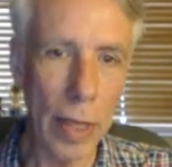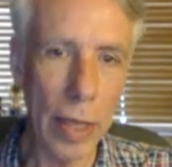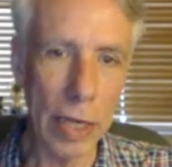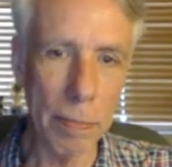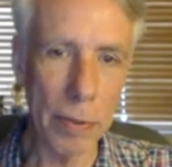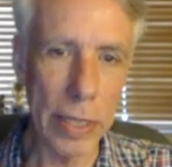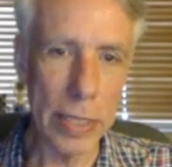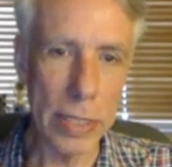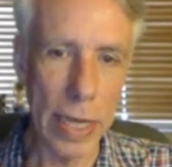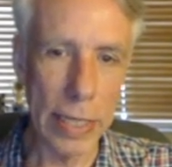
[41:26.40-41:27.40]
and he
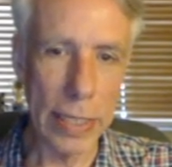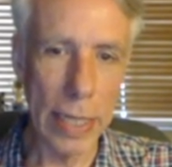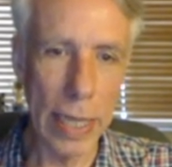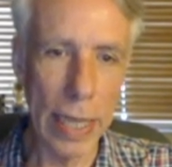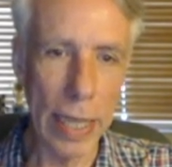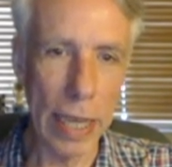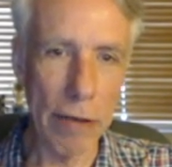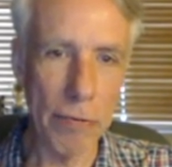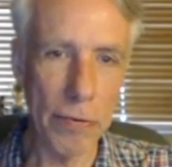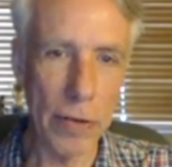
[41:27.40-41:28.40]
plays knight
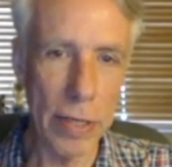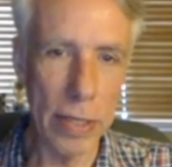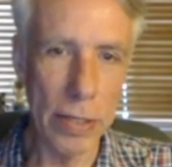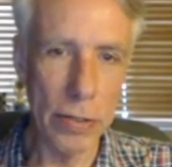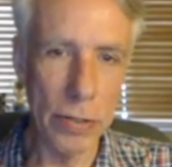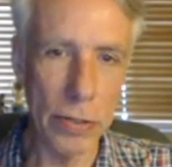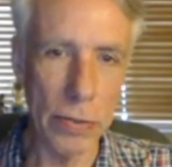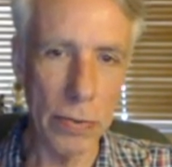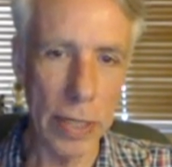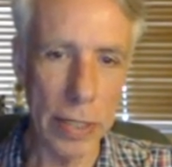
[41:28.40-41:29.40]
f
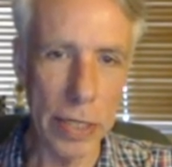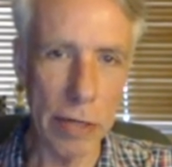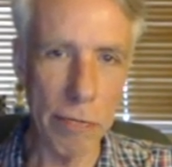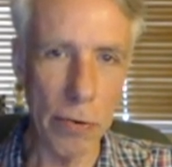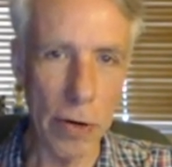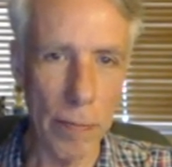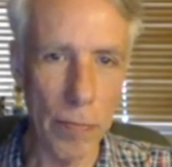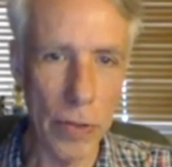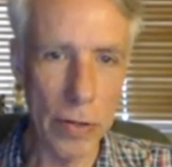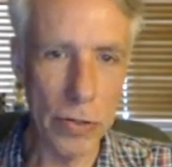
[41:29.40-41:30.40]
to uh, d4.
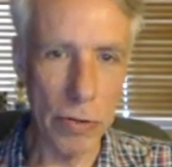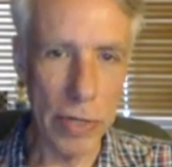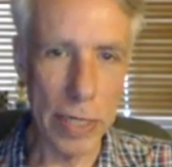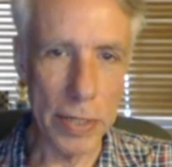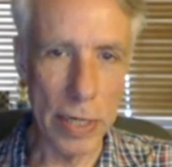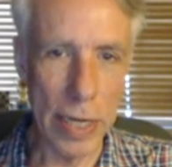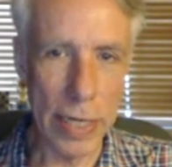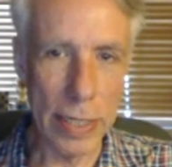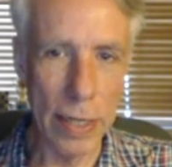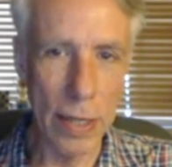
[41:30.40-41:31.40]
So he gets a
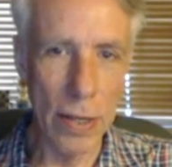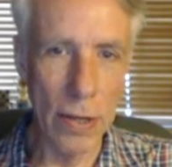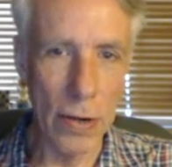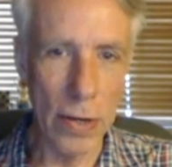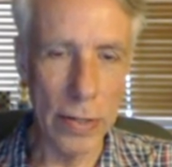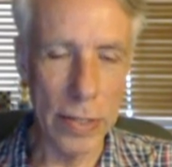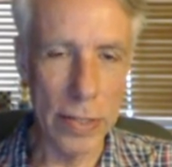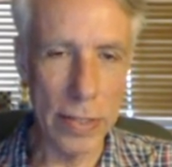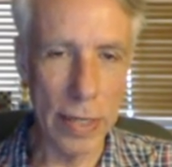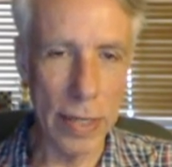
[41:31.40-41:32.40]
knight on
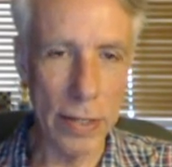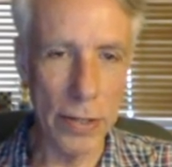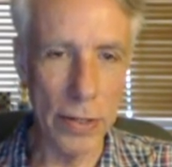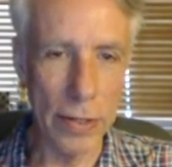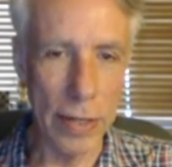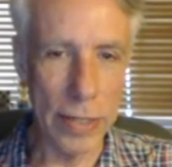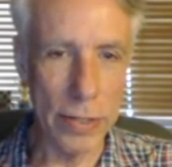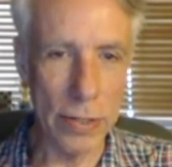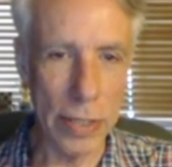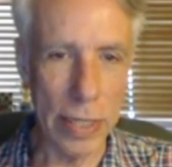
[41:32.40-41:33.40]
this uh,
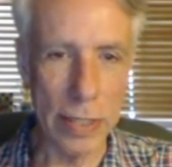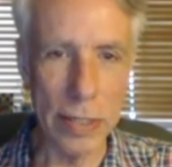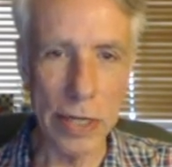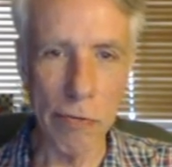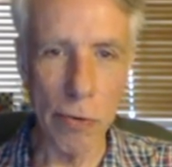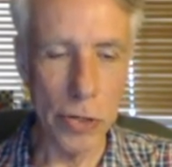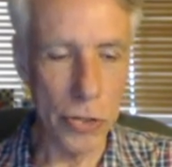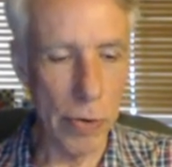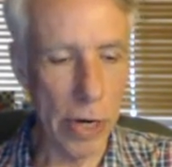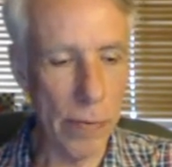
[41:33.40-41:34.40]
nice looking d4
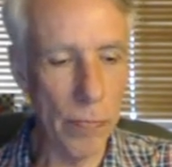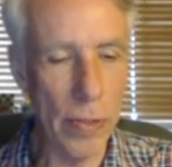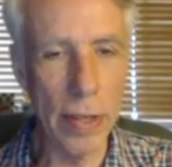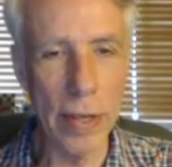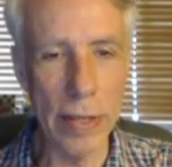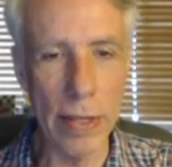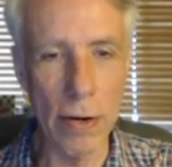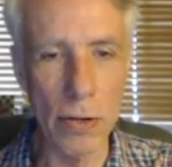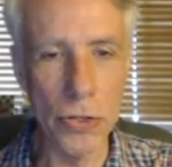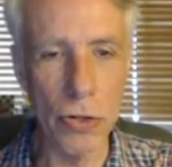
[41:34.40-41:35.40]
square, and that
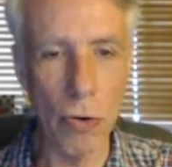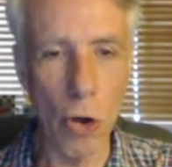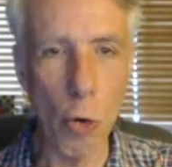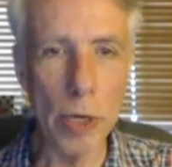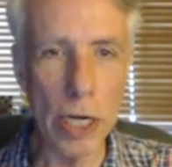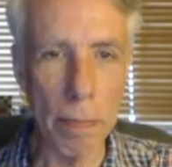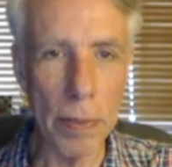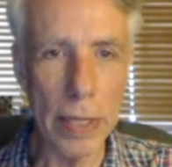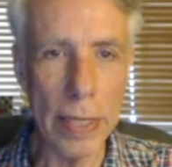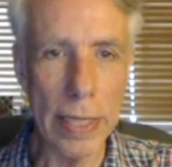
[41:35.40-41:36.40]
also opened
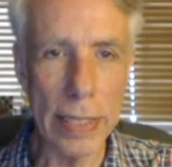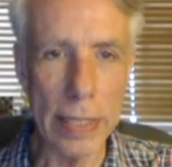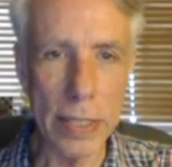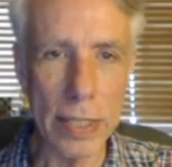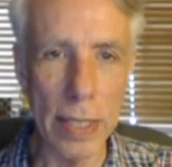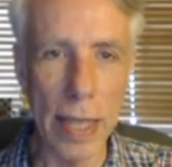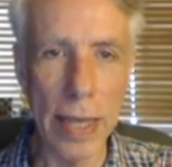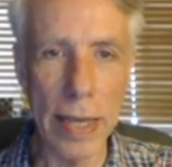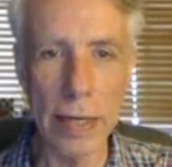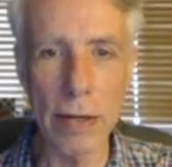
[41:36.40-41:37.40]
up this
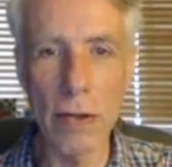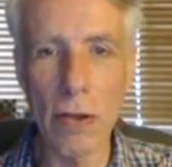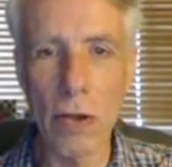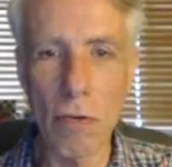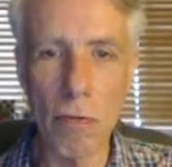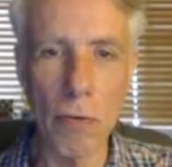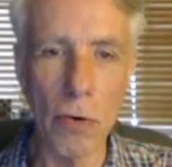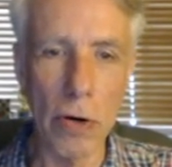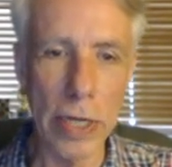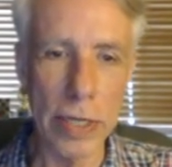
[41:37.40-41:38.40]
line
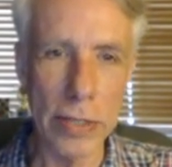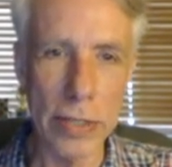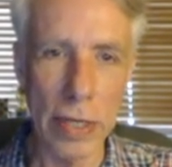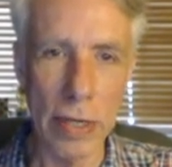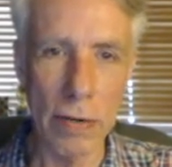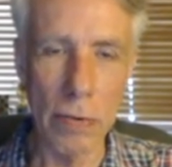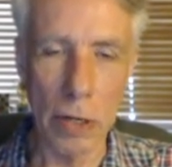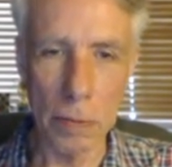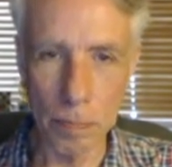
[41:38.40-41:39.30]
for his uh, rook.